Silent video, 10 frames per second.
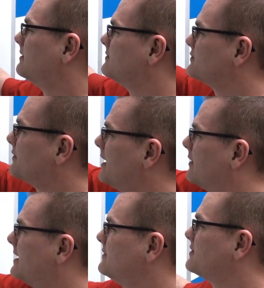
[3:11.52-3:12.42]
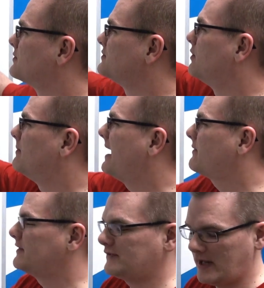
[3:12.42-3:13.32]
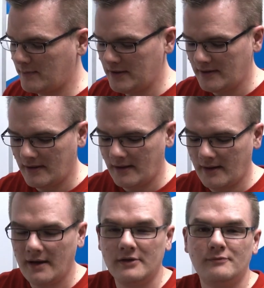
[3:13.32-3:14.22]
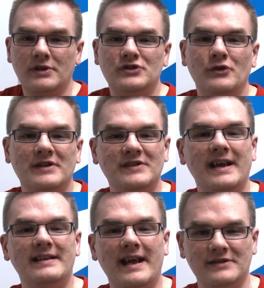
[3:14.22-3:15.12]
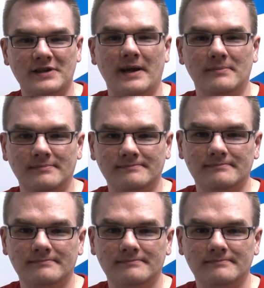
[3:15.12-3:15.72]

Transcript: So there it is. There was no math this segment. Please join us again next time.